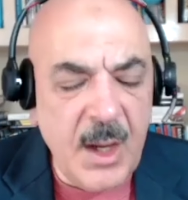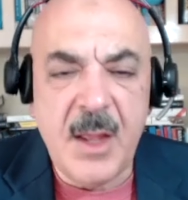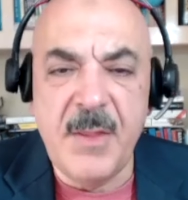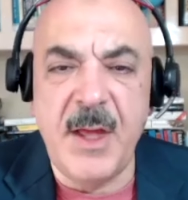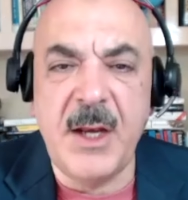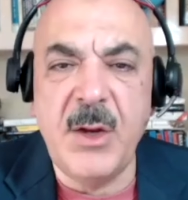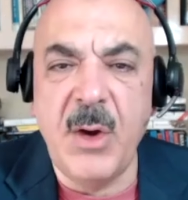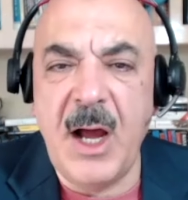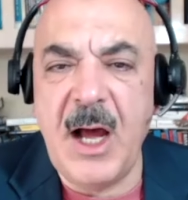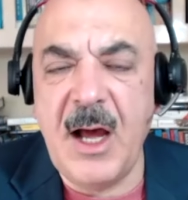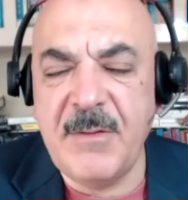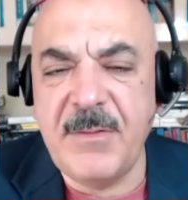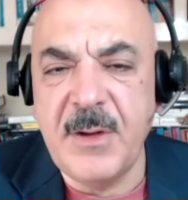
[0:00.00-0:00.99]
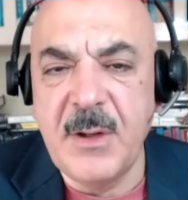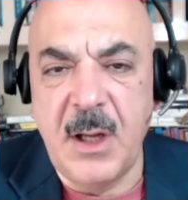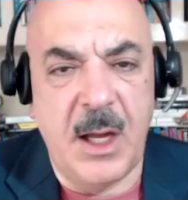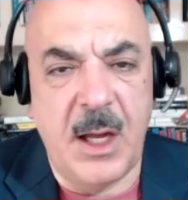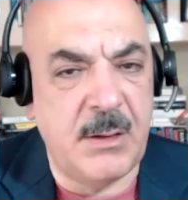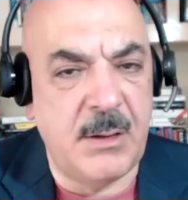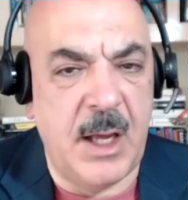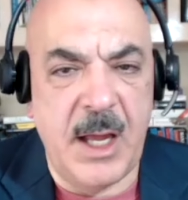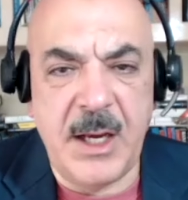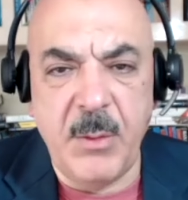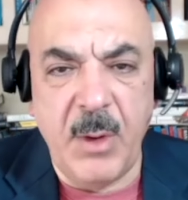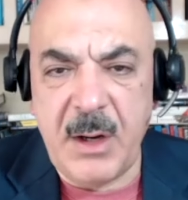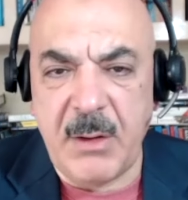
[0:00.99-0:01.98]
Then you have, and
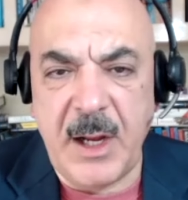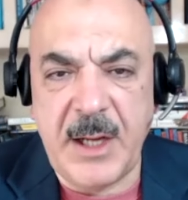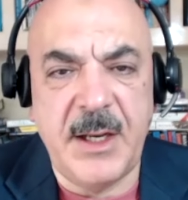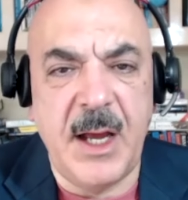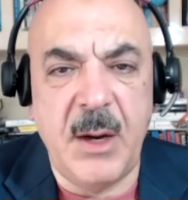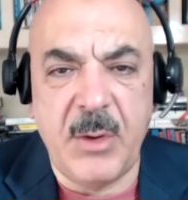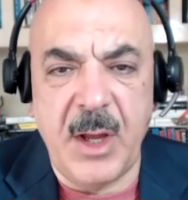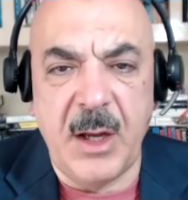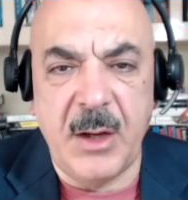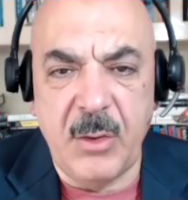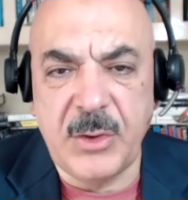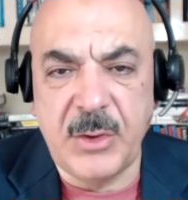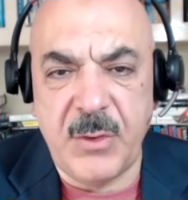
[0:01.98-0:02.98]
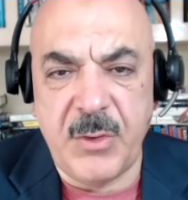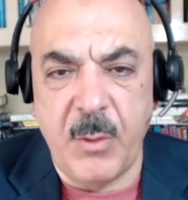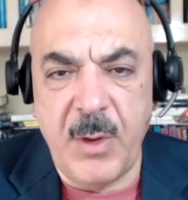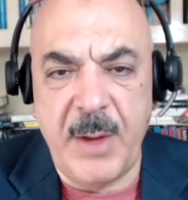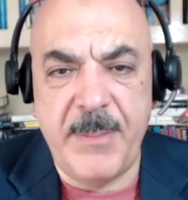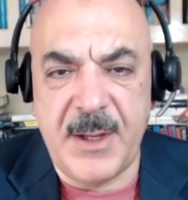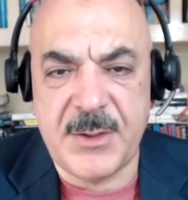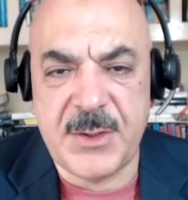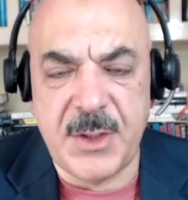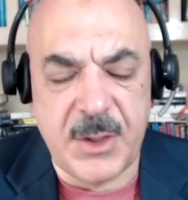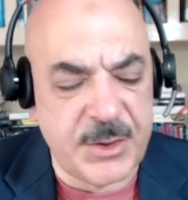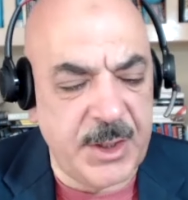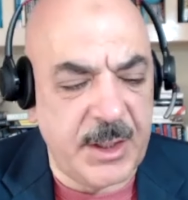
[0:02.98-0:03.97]
anyone right now can go to the web and
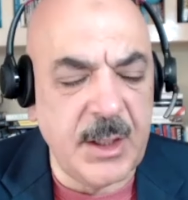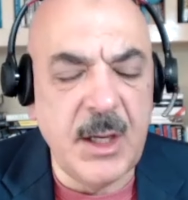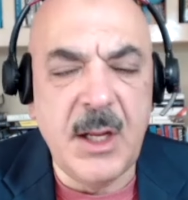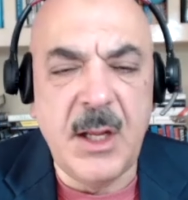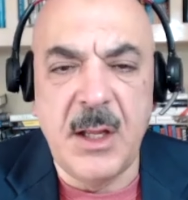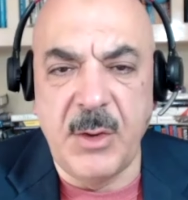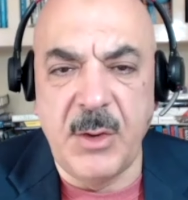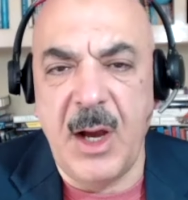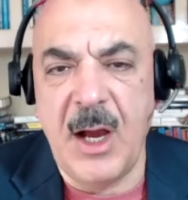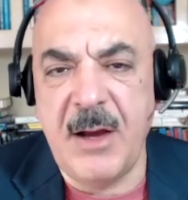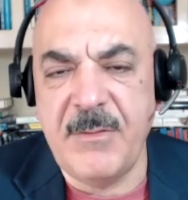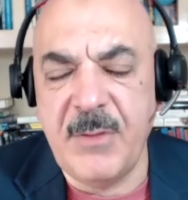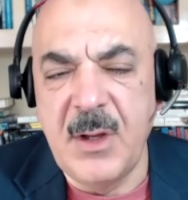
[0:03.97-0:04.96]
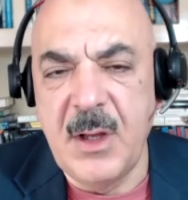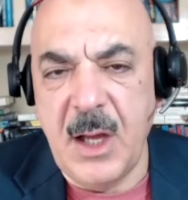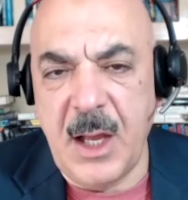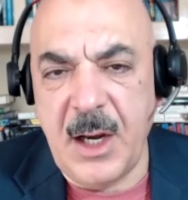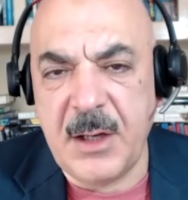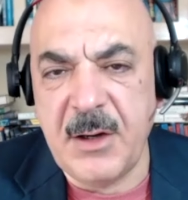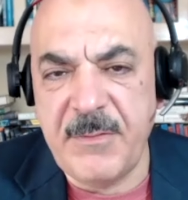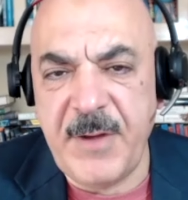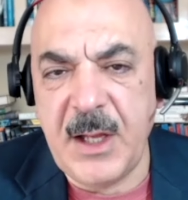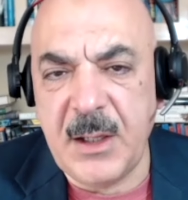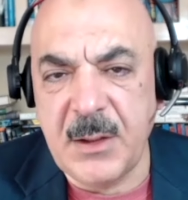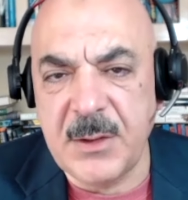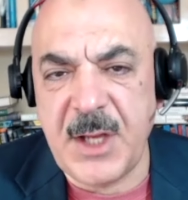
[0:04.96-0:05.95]
search it. You have electric
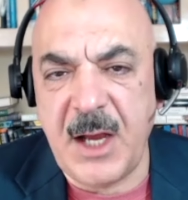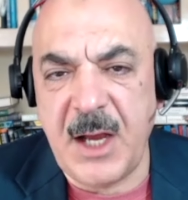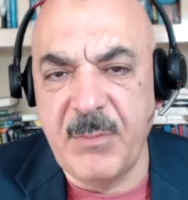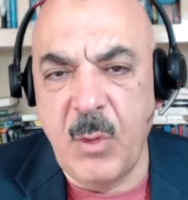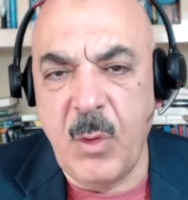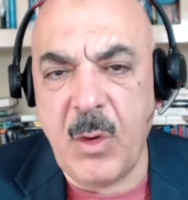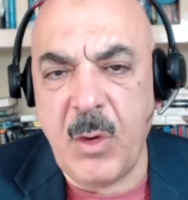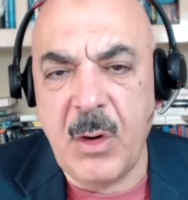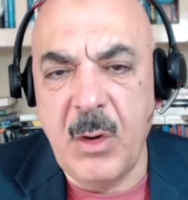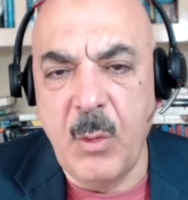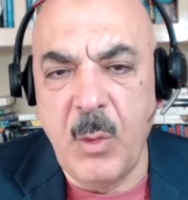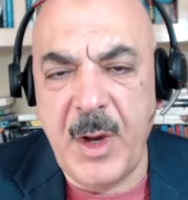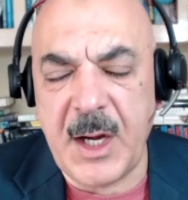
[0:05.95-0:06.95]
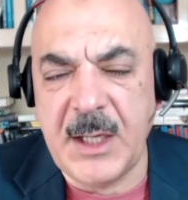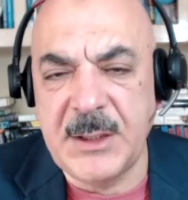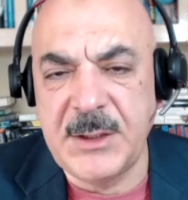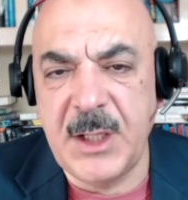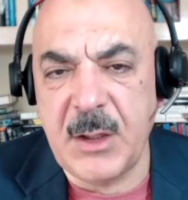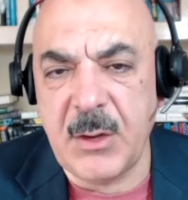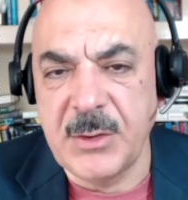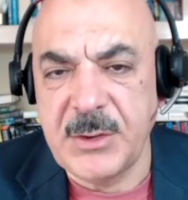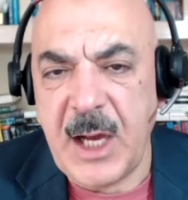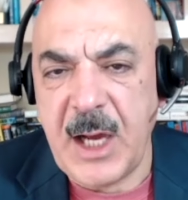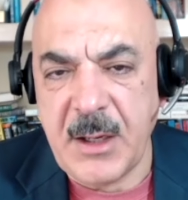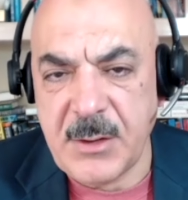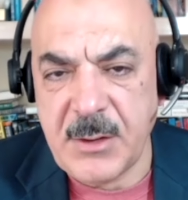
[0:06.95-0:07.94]
vehicles have more wear and tear on
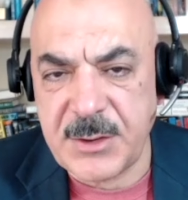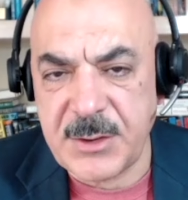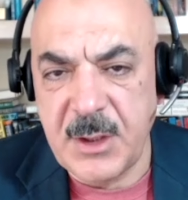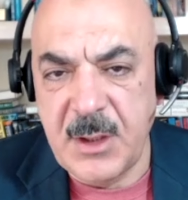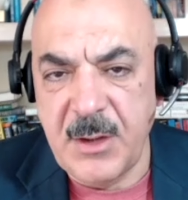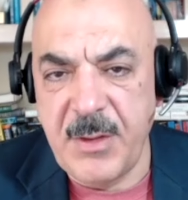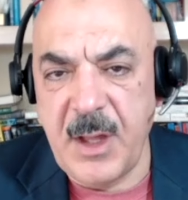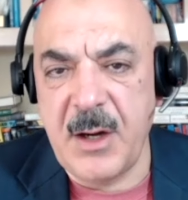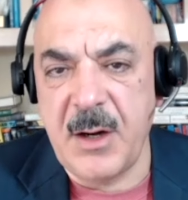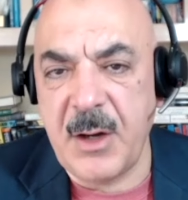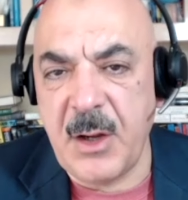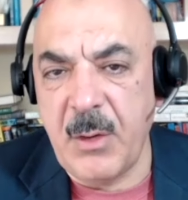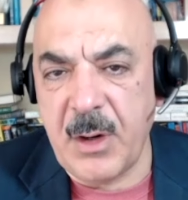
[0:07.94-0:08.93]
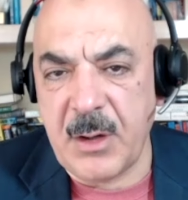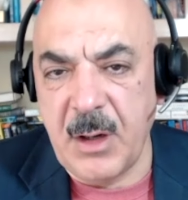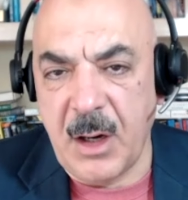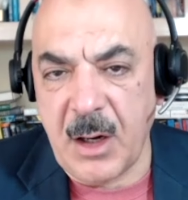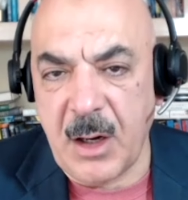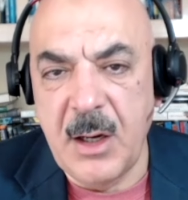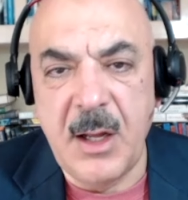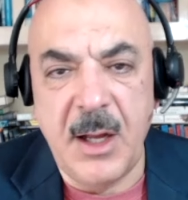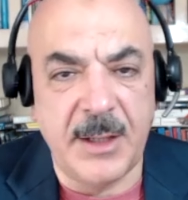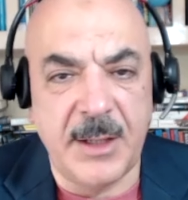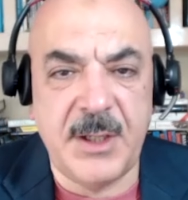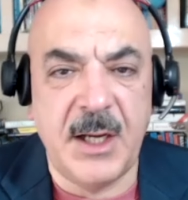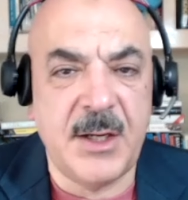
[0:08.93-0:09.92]
tires than a regular car.
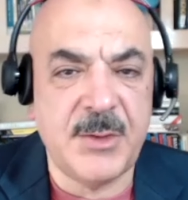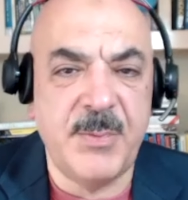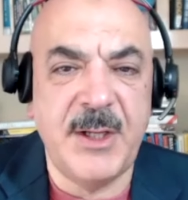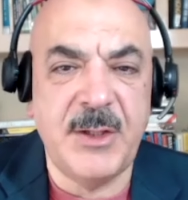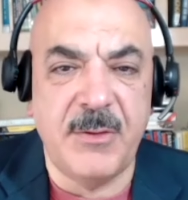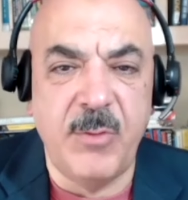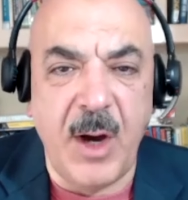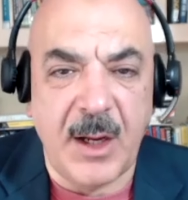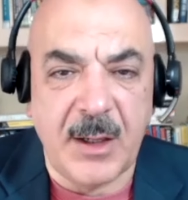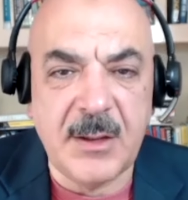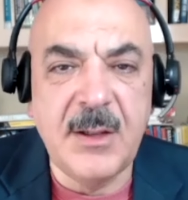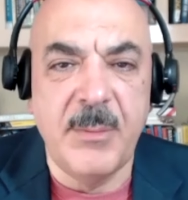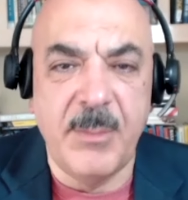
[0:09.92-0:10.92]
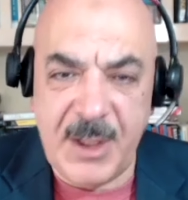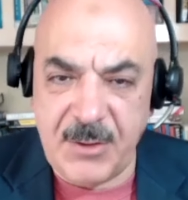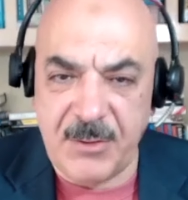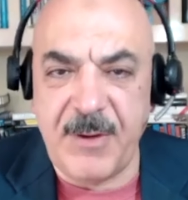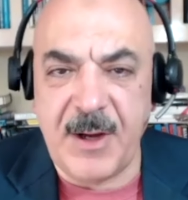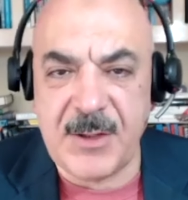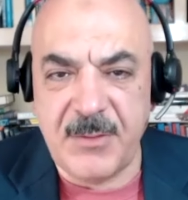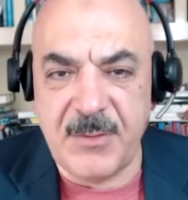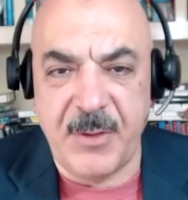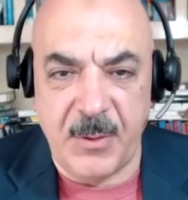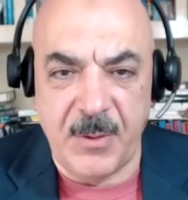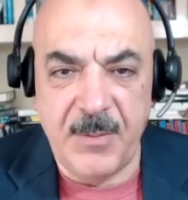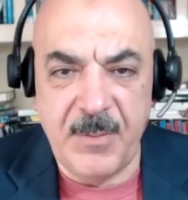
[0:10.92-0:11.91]
And tires made of what? Made of fossil
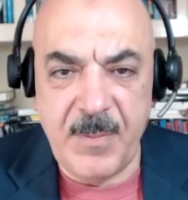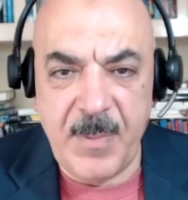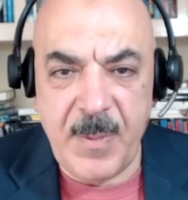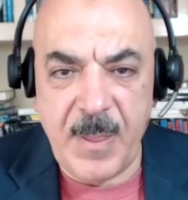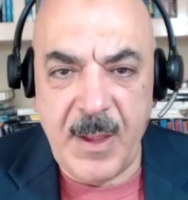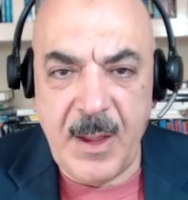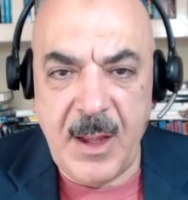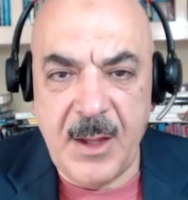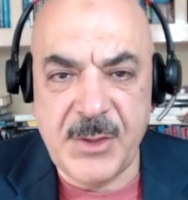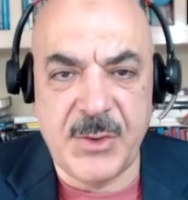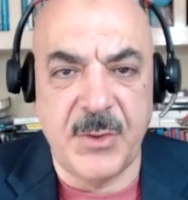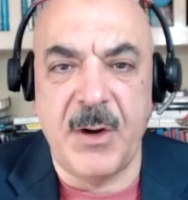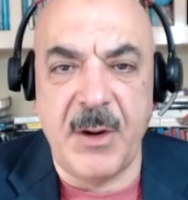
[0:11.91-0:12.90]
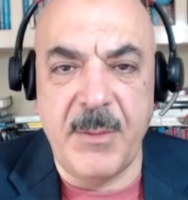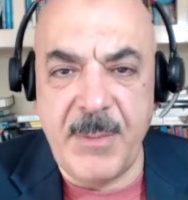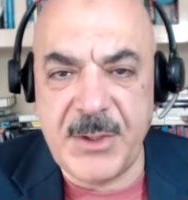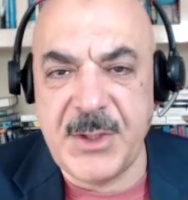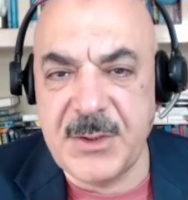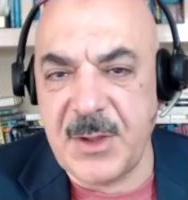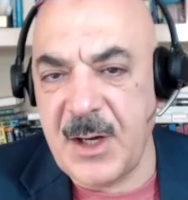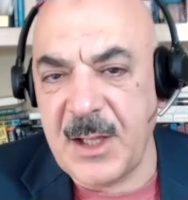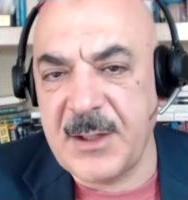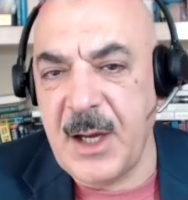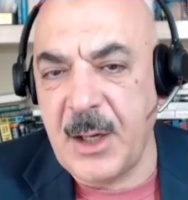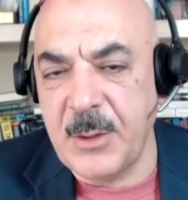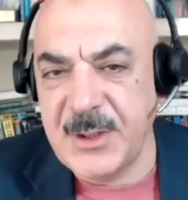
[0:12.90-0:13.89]
fuel. So their emissions are not
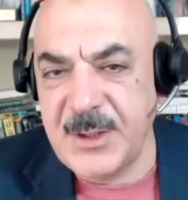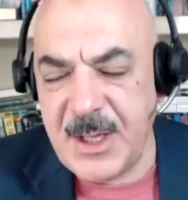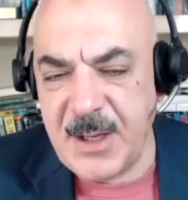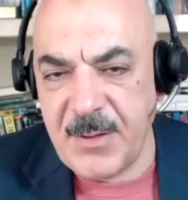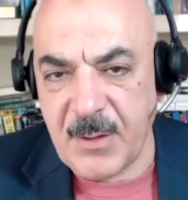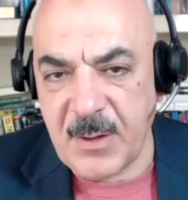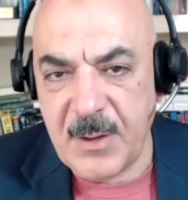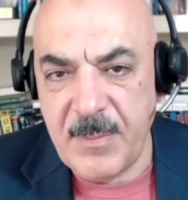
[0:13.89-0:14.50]
counted either.